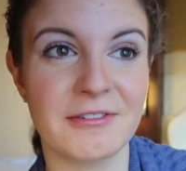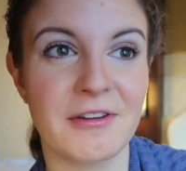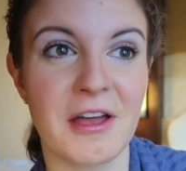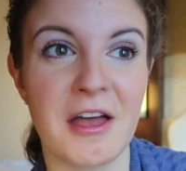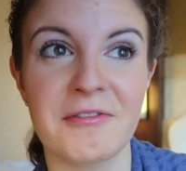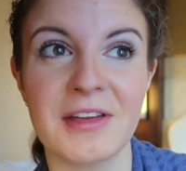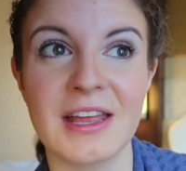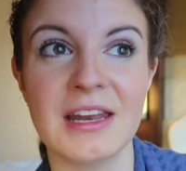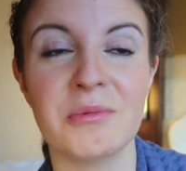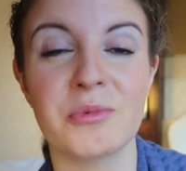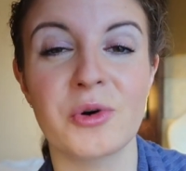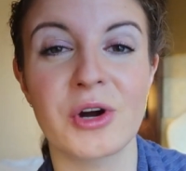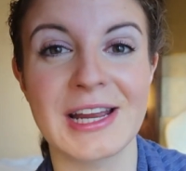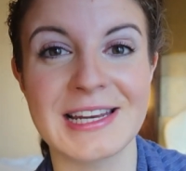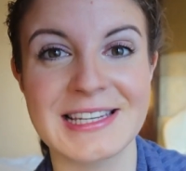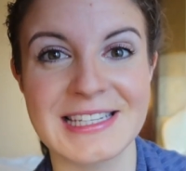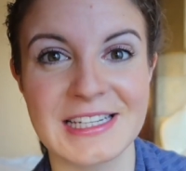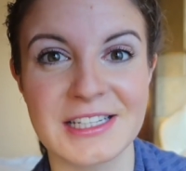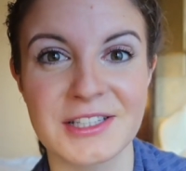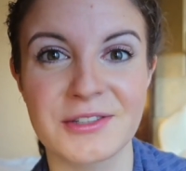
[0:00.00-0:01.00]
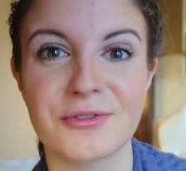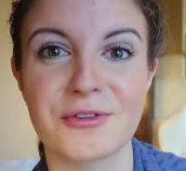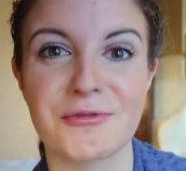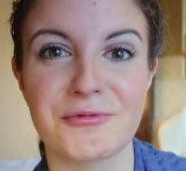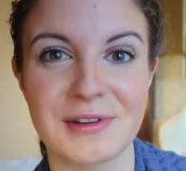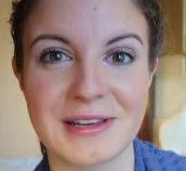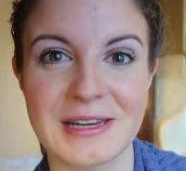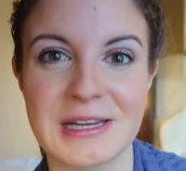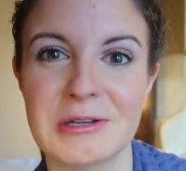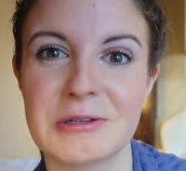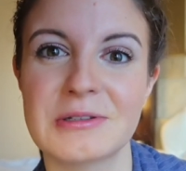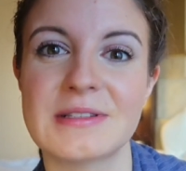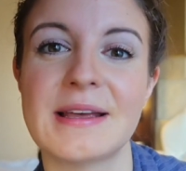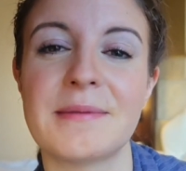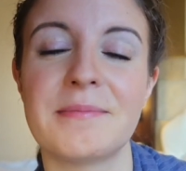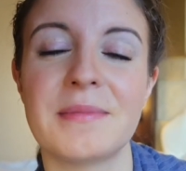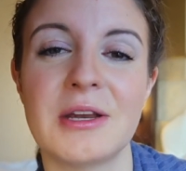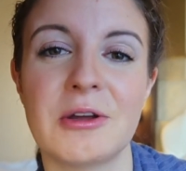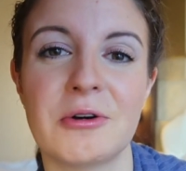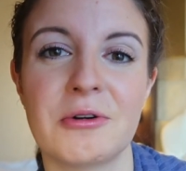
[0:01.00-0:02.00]
If you have any more ideas for videos,
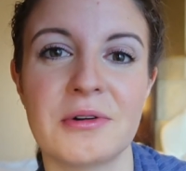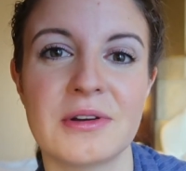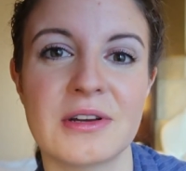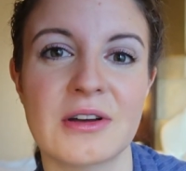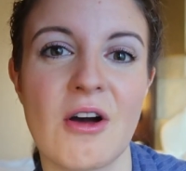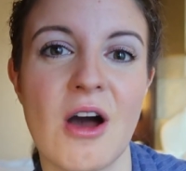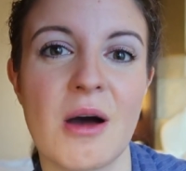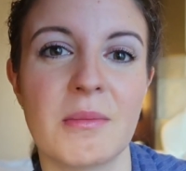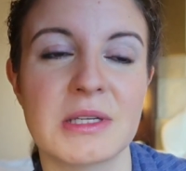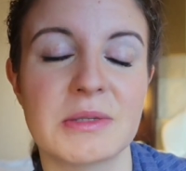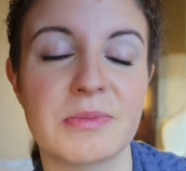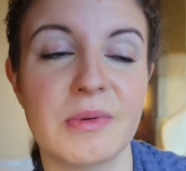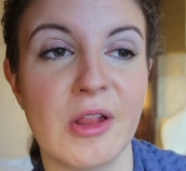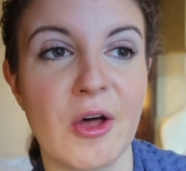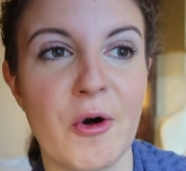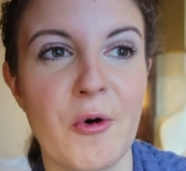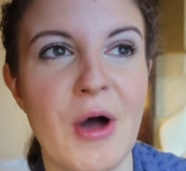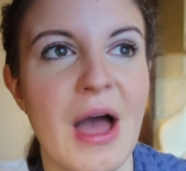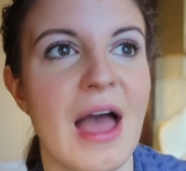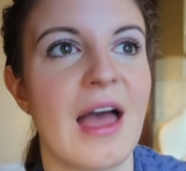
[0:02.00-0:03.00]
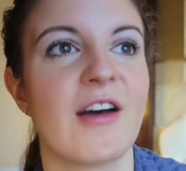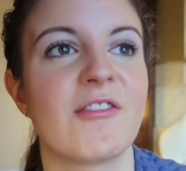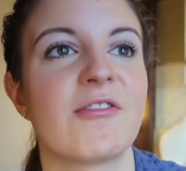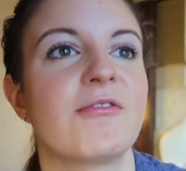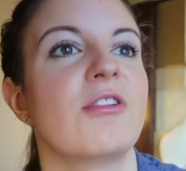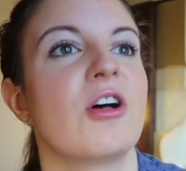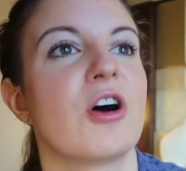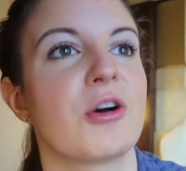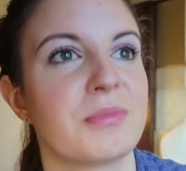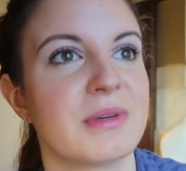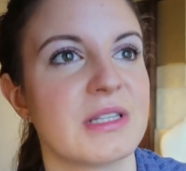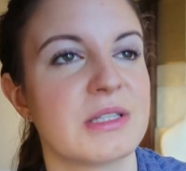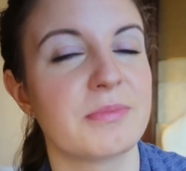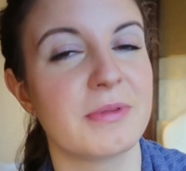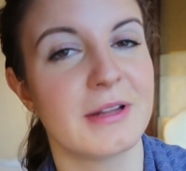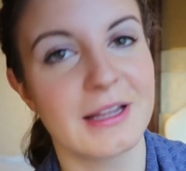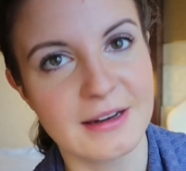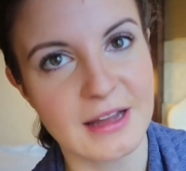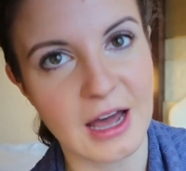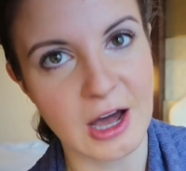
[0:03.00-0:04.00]
let me know in the comments below. I have Vlogmas
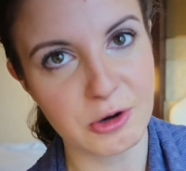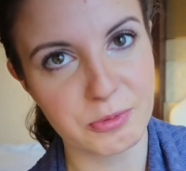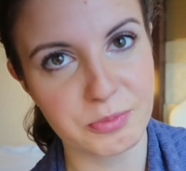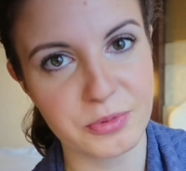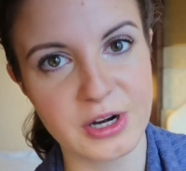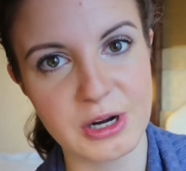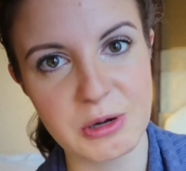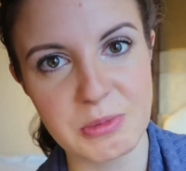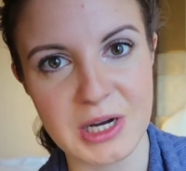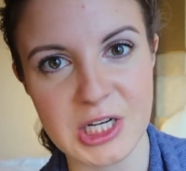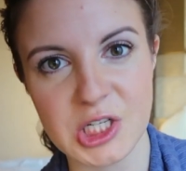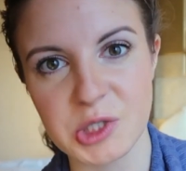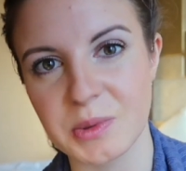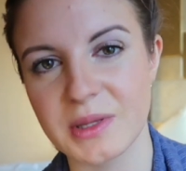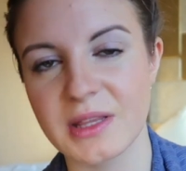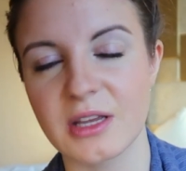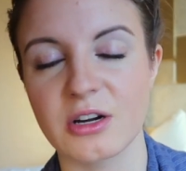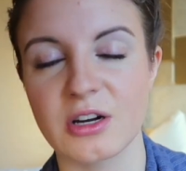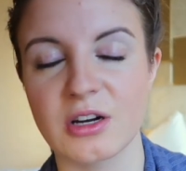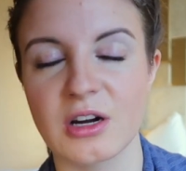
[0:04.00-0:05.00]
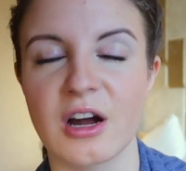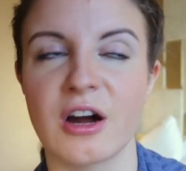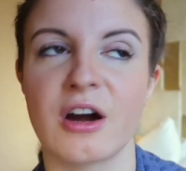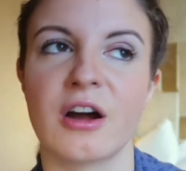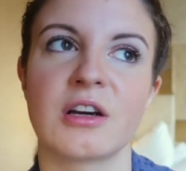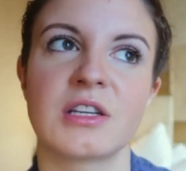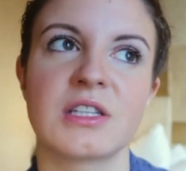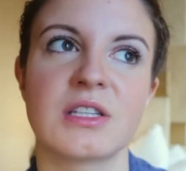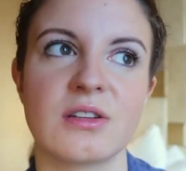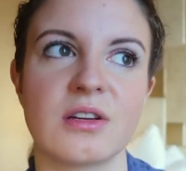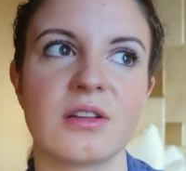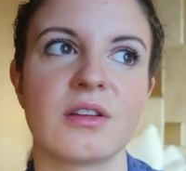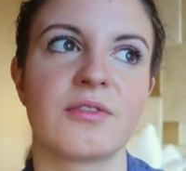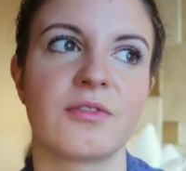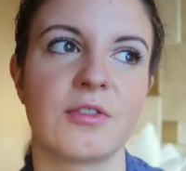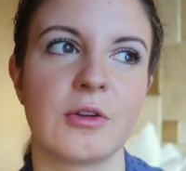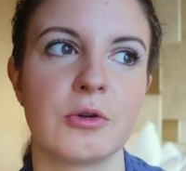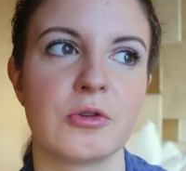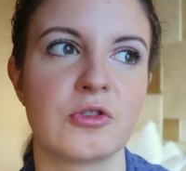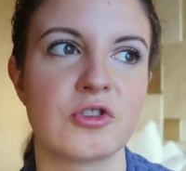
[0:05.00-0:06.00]
planned out pretty much, but there are still a
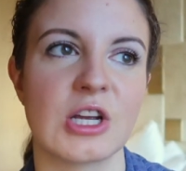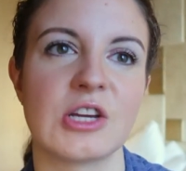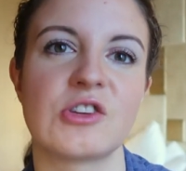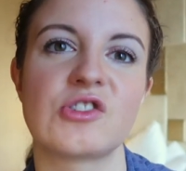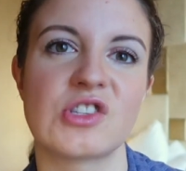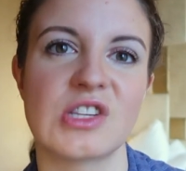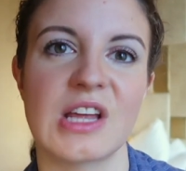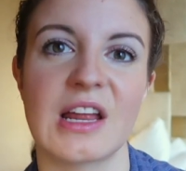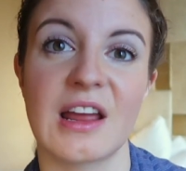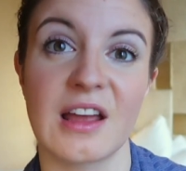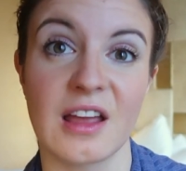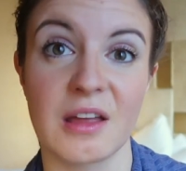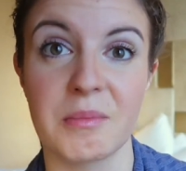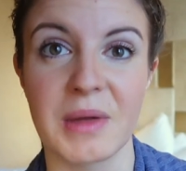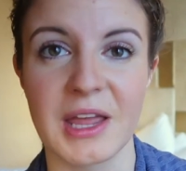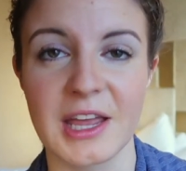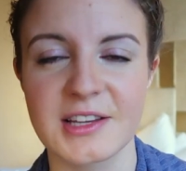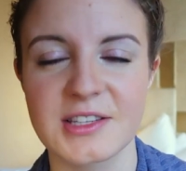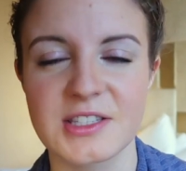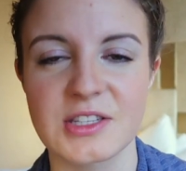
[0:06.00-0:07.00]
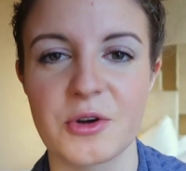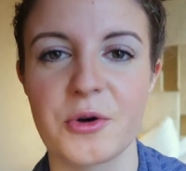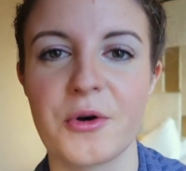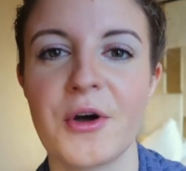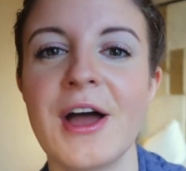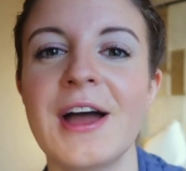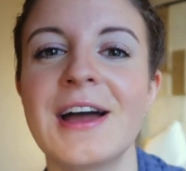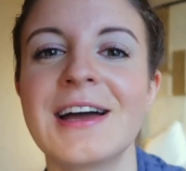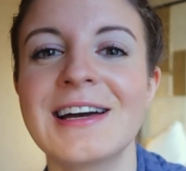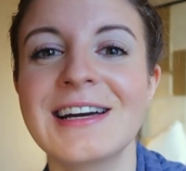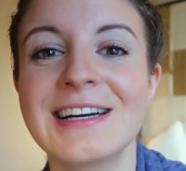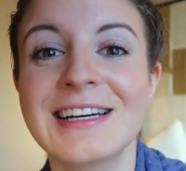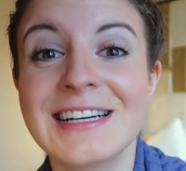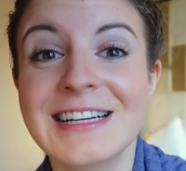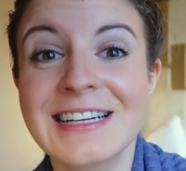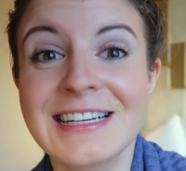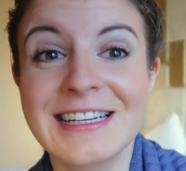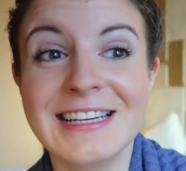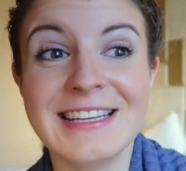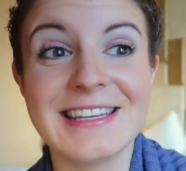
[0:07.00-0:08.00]
few changes that I can make. So
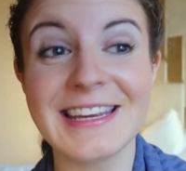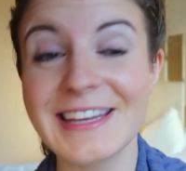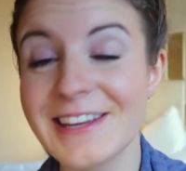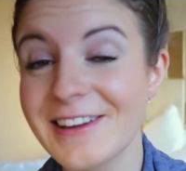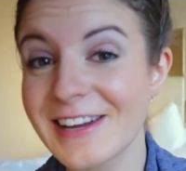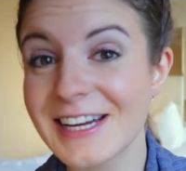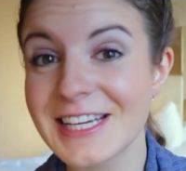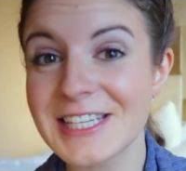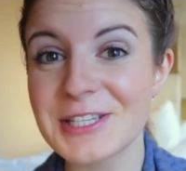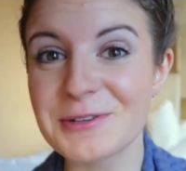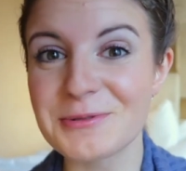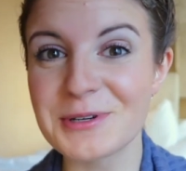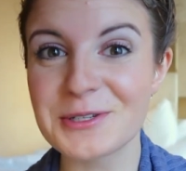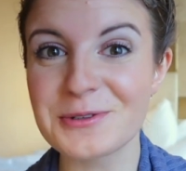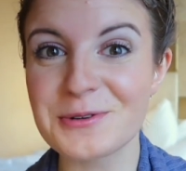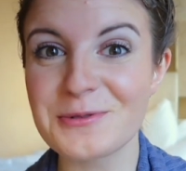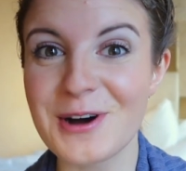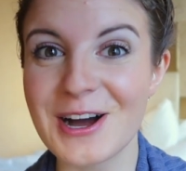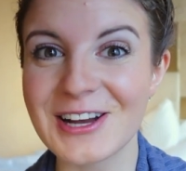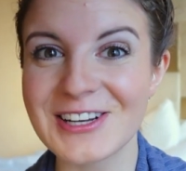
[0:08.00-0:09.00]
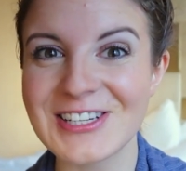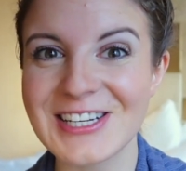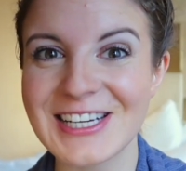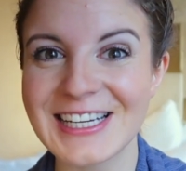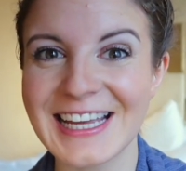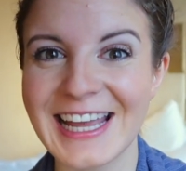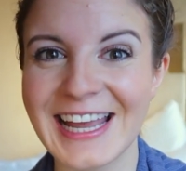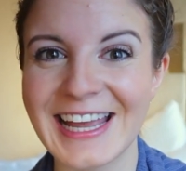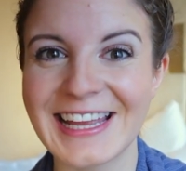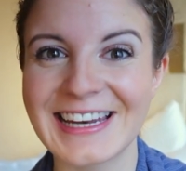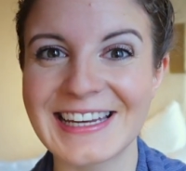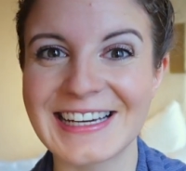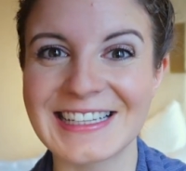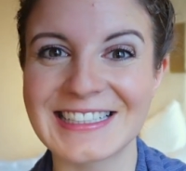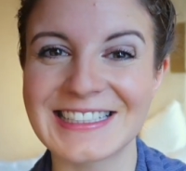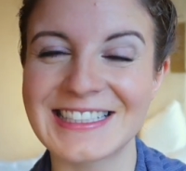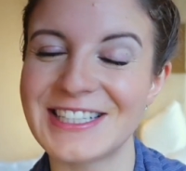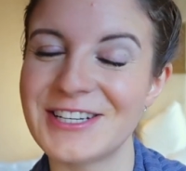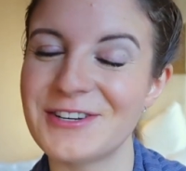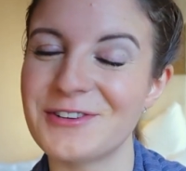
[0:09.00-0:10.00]
thank you guys so much for watching, and
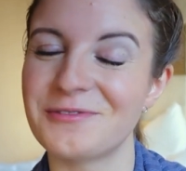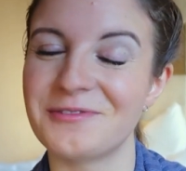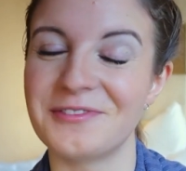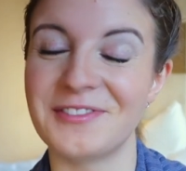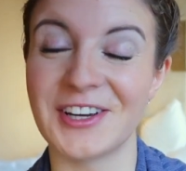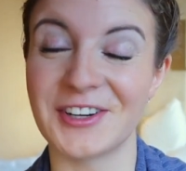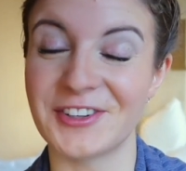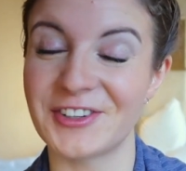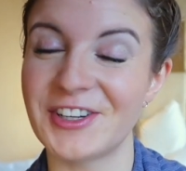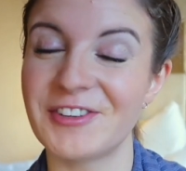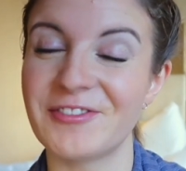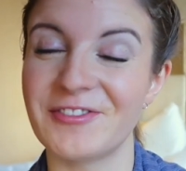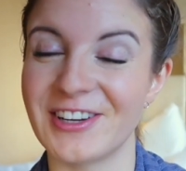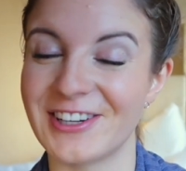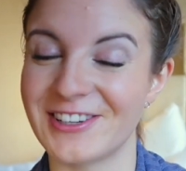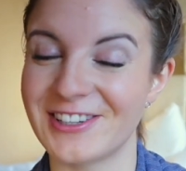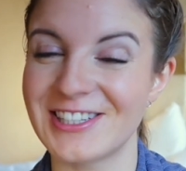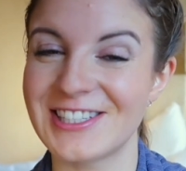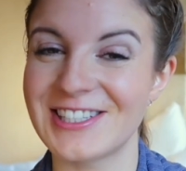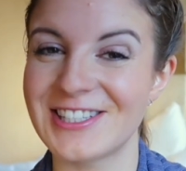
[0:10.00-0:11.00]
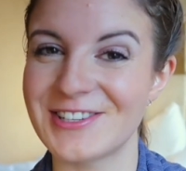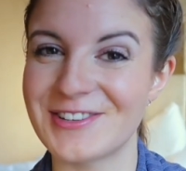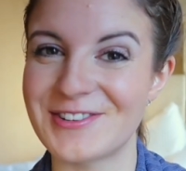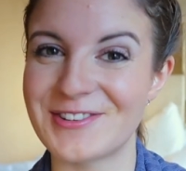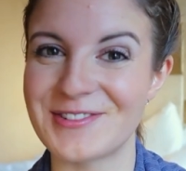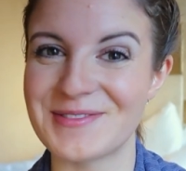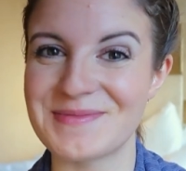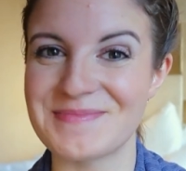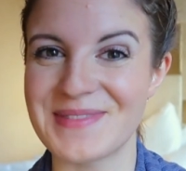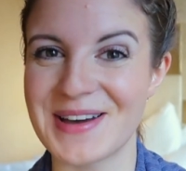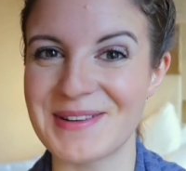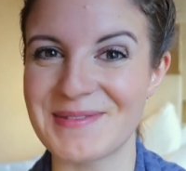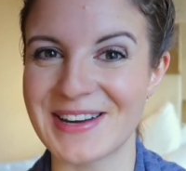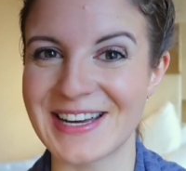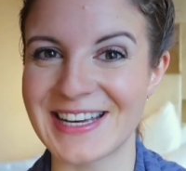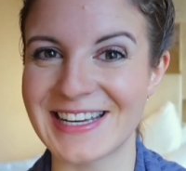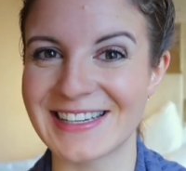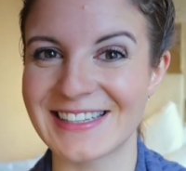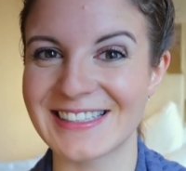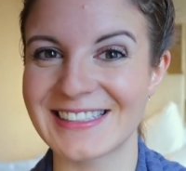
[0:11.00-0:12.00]
I'll see you very, very soon. Bye
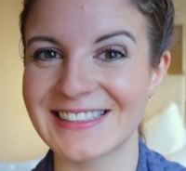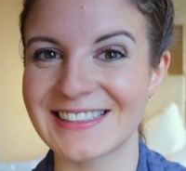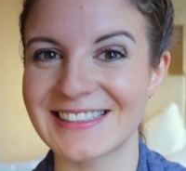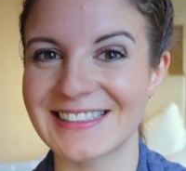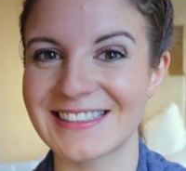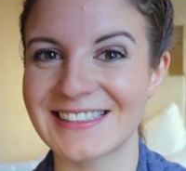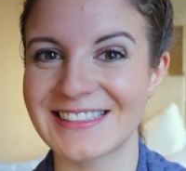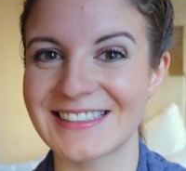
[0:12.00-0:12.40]
bye.